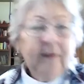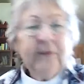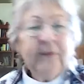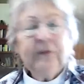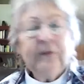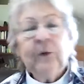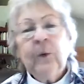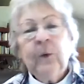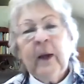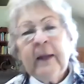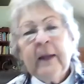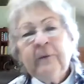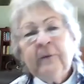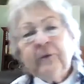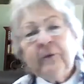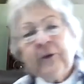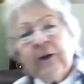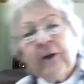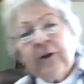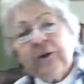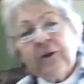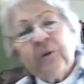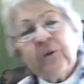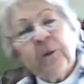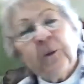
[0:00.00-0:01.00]
So I've
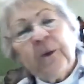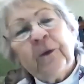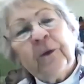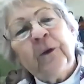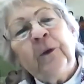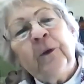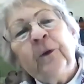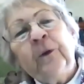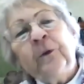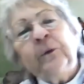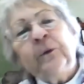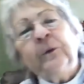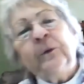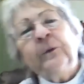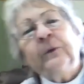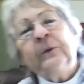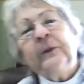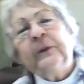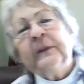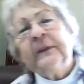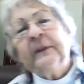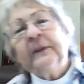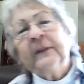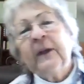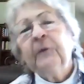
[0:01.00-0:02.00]
shared with you
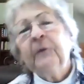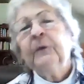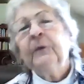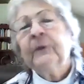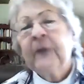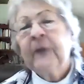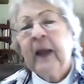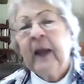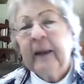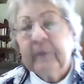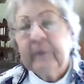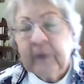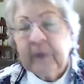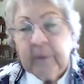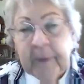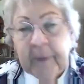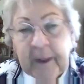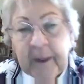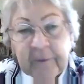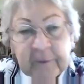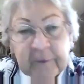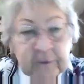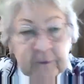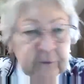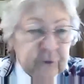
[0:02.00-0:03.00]
several times
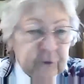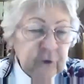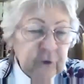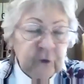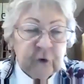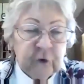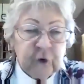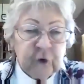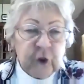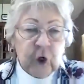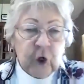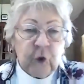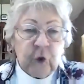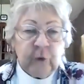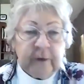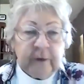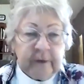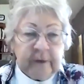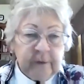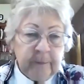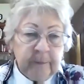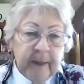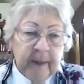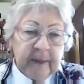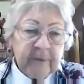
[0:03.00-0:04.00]
about the Joe
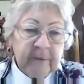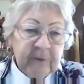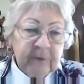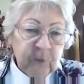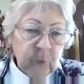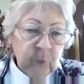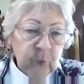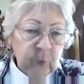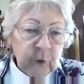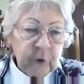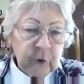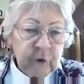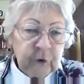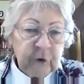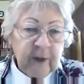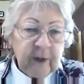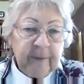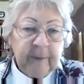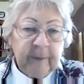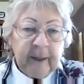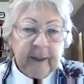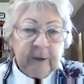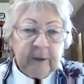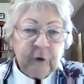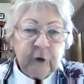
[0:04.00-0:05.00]
Dispenza
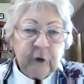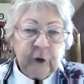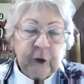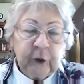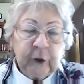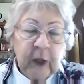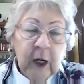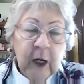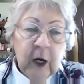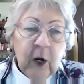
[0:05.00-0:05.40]
workshop I took,